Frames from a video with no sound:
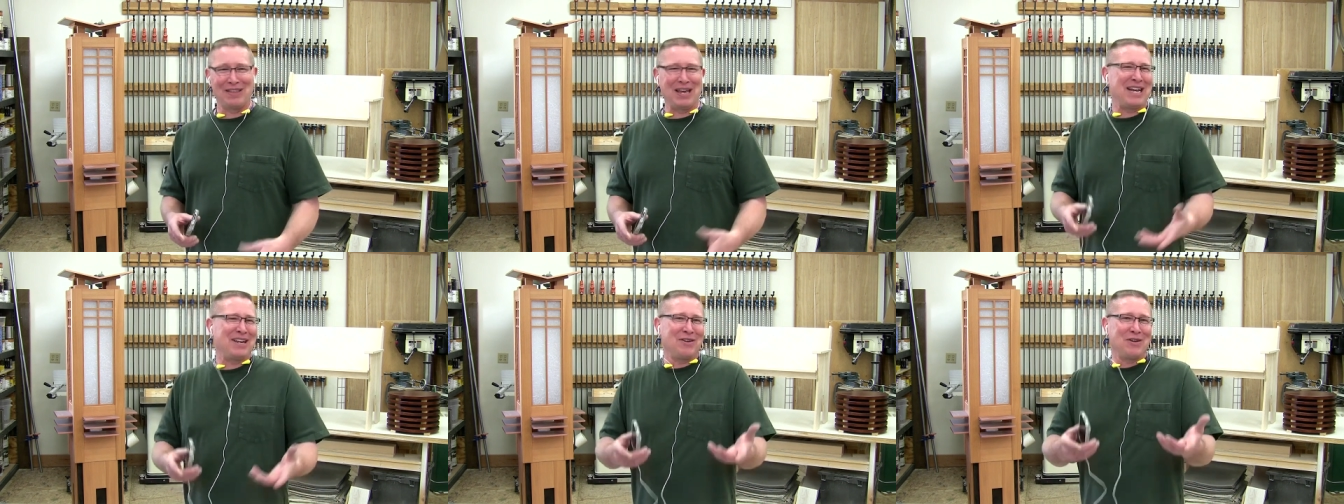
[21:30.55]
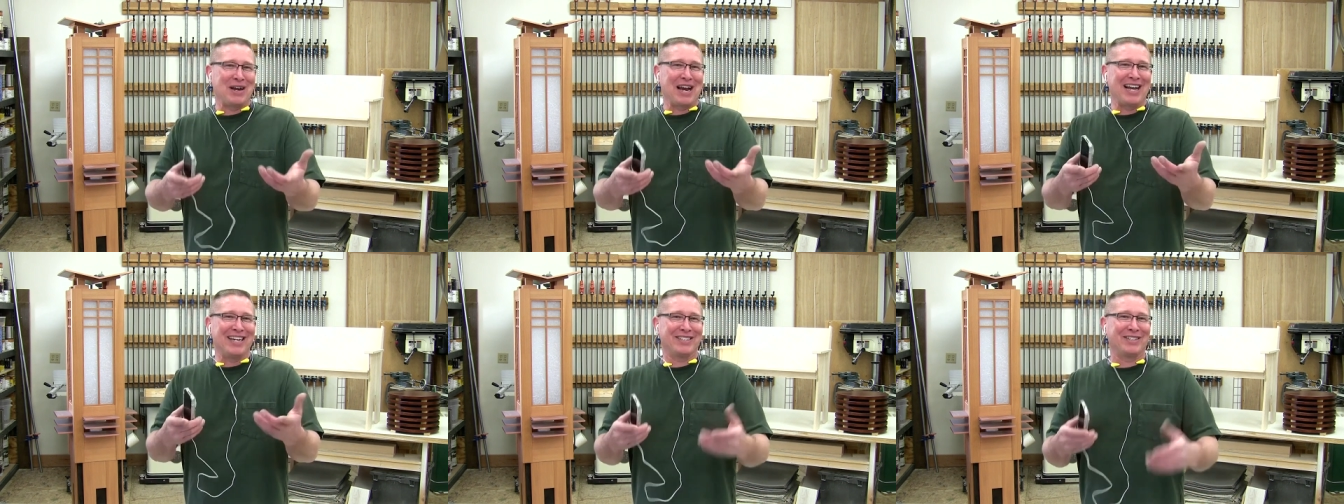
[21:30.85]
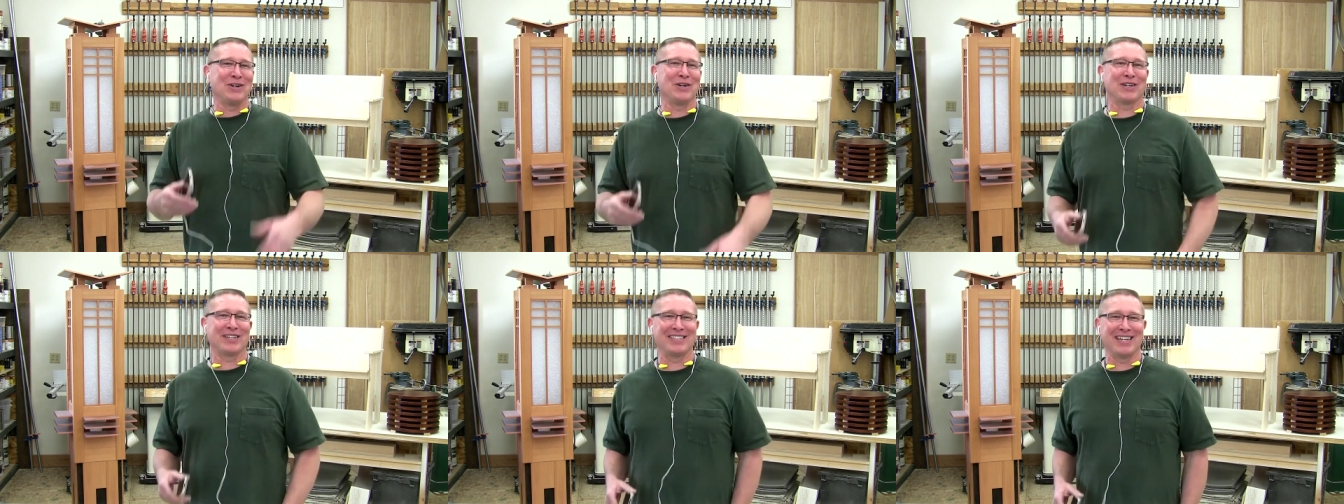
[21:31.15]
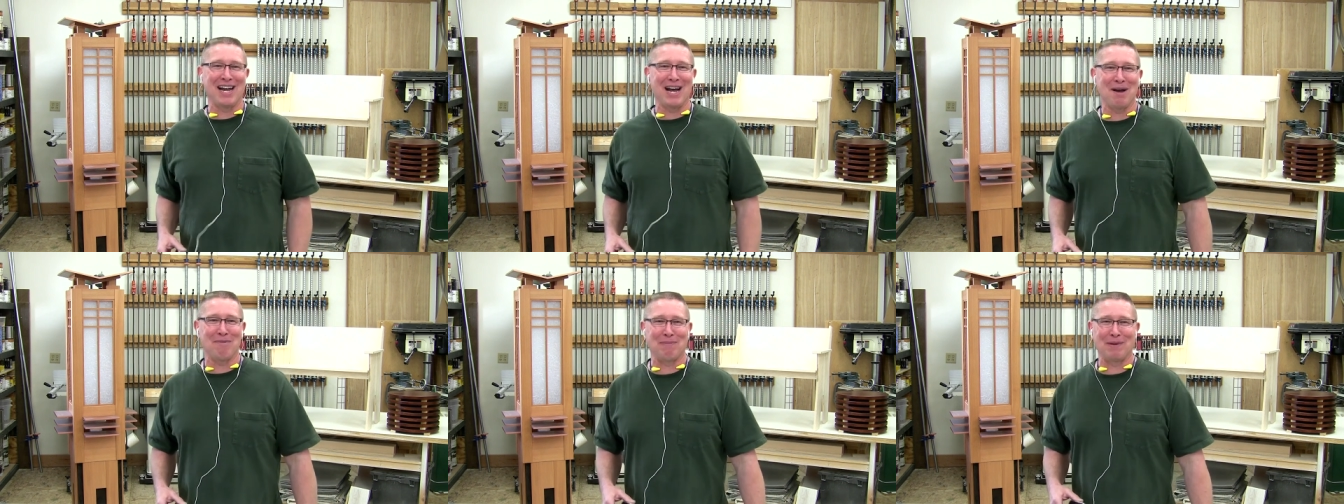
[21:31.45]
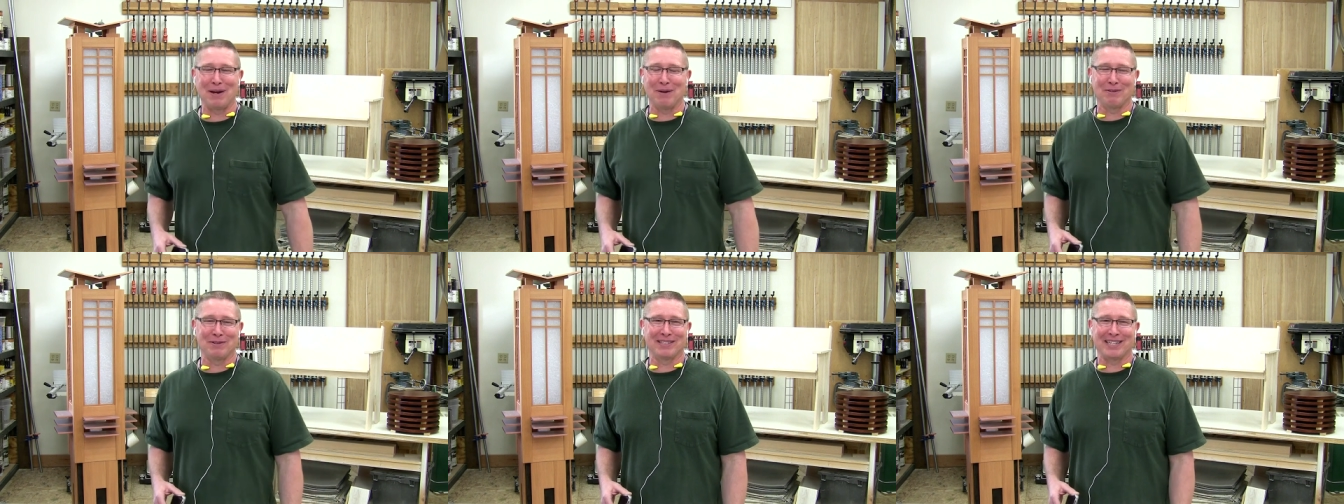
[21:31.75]
Then you guys hooked up,
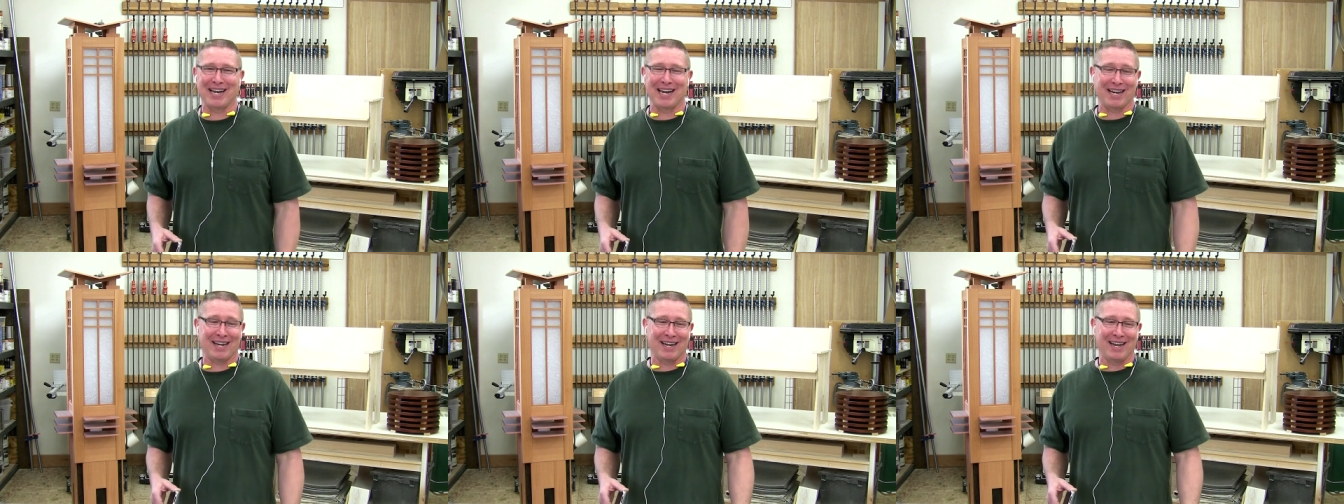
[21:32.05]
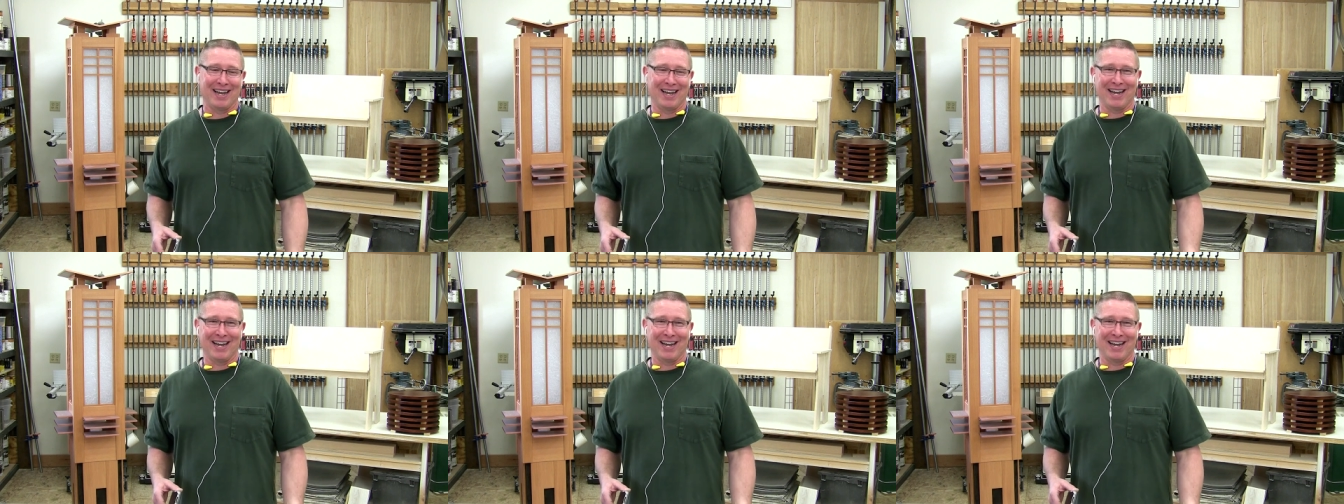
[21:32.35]
and I was like,